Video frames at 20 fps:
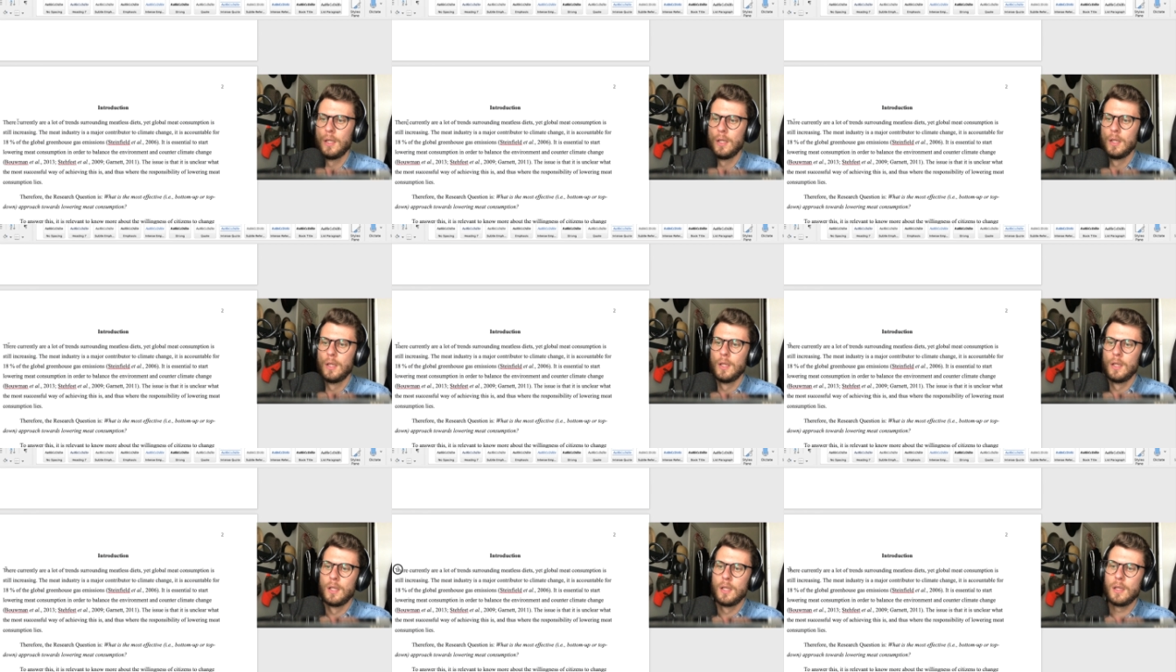
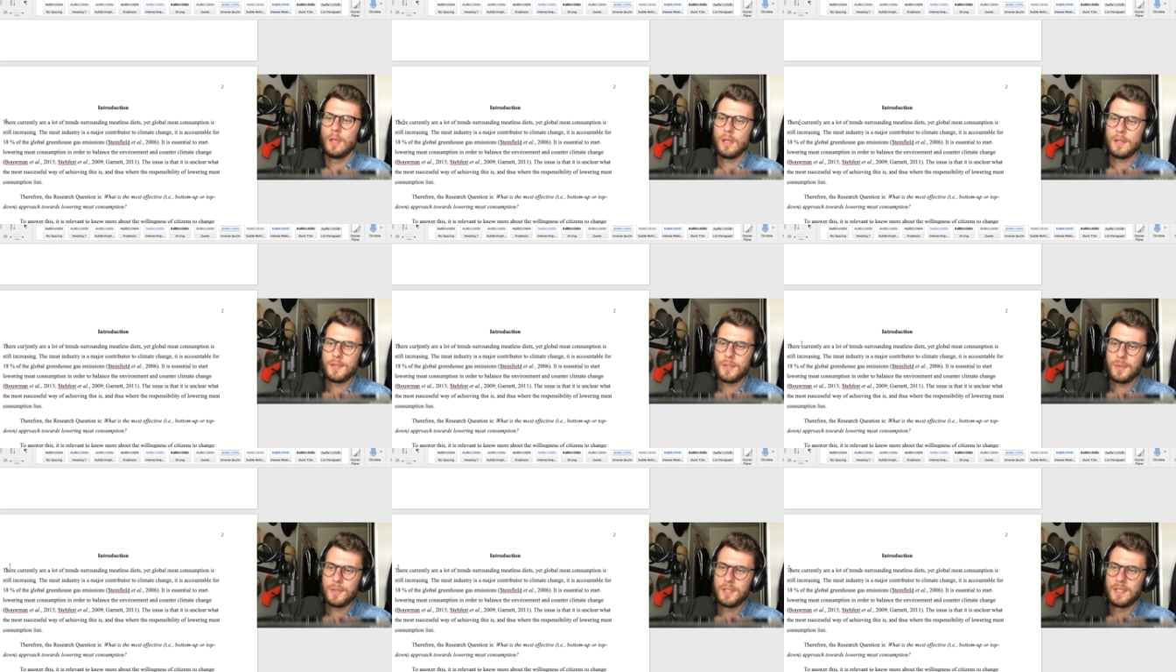You'll
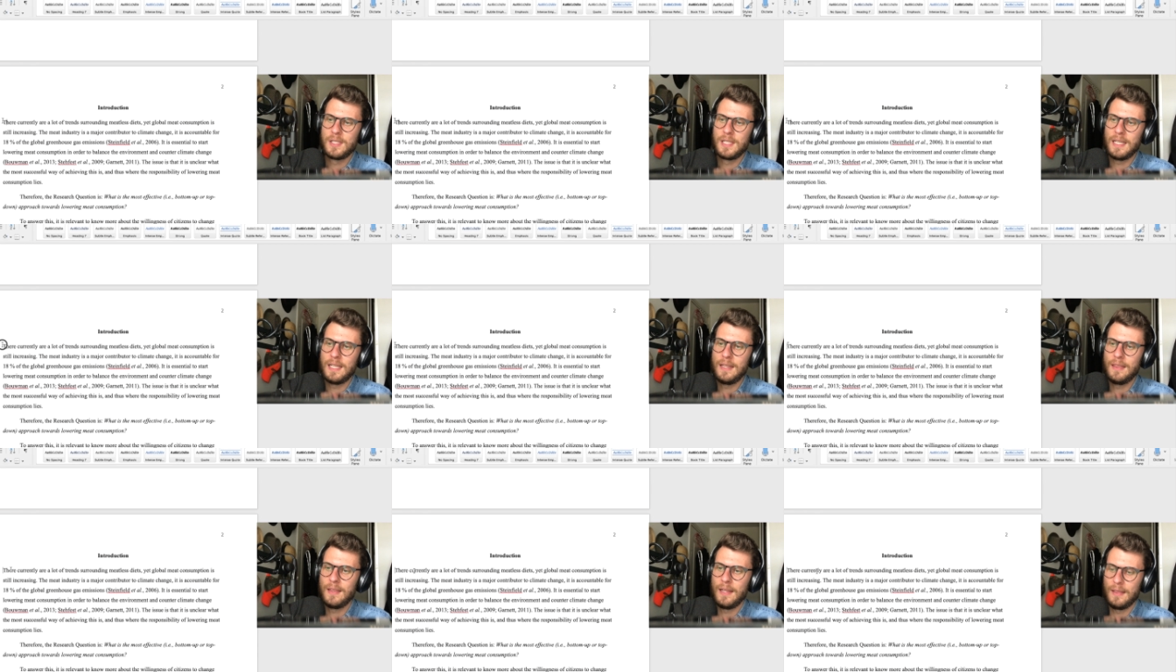also
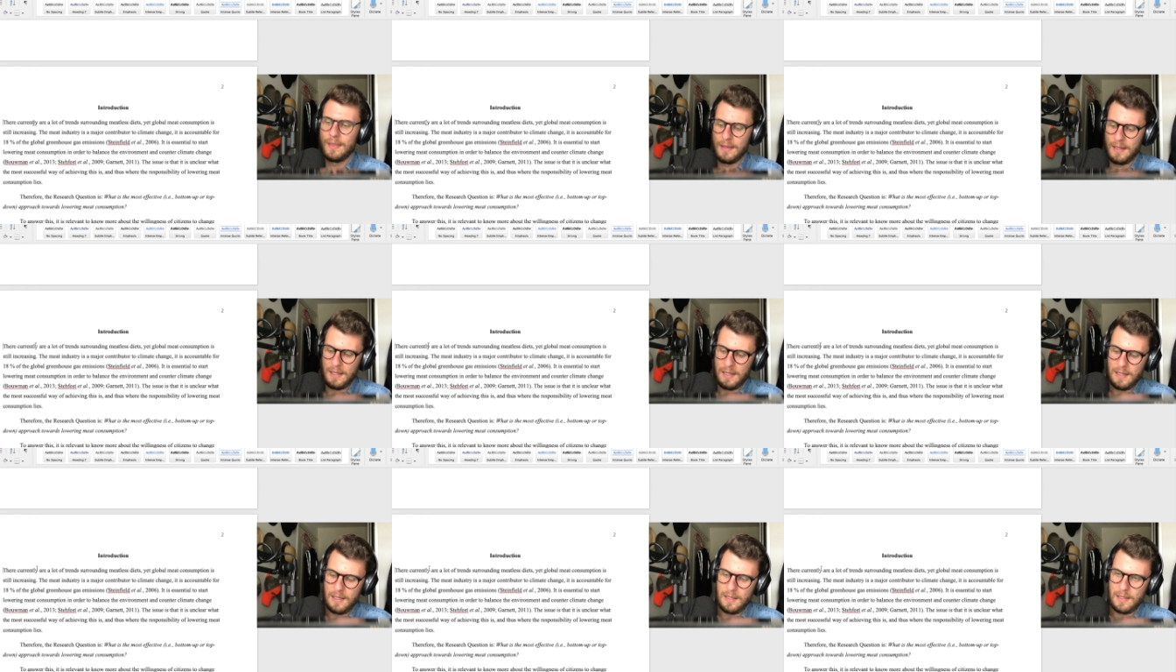see that
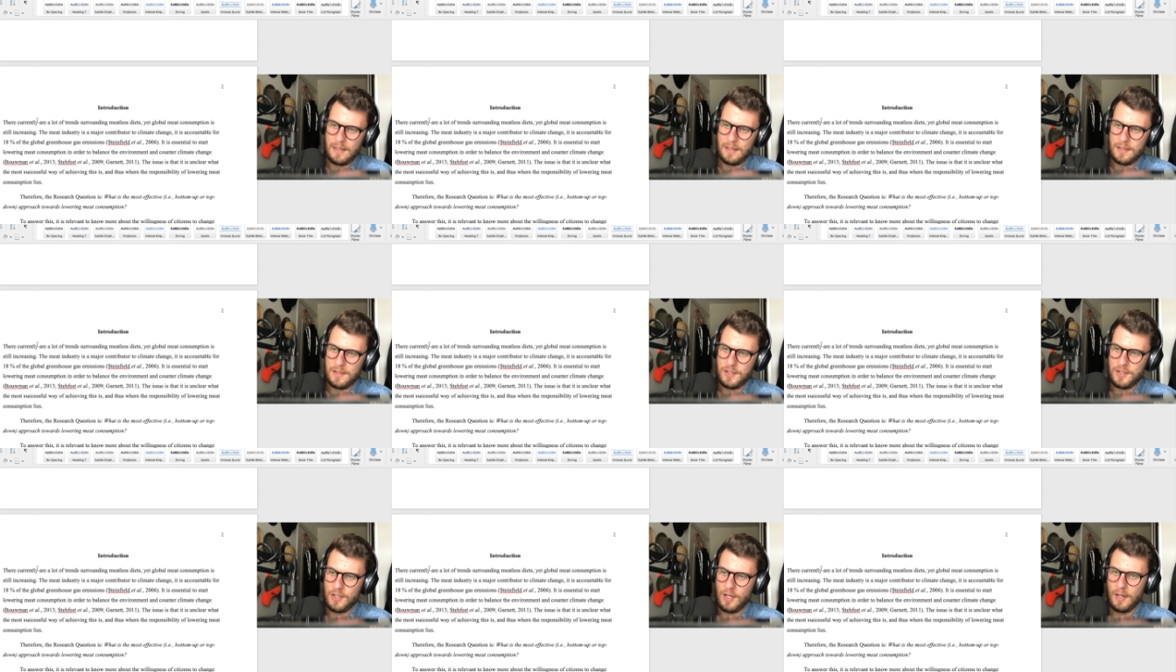the
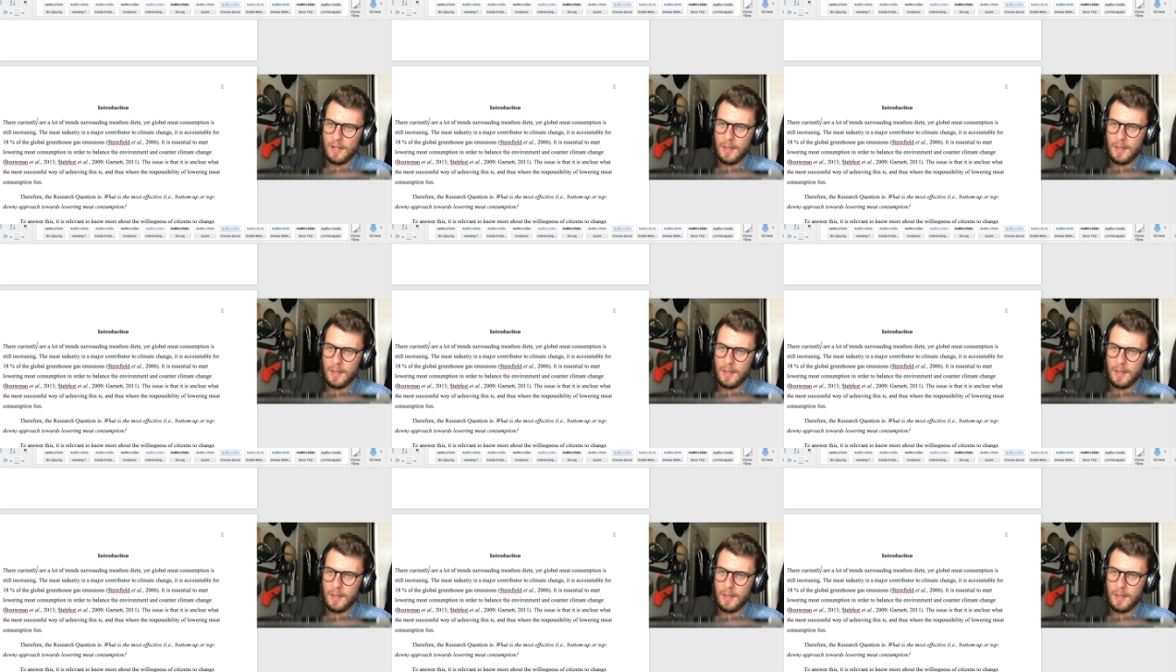starting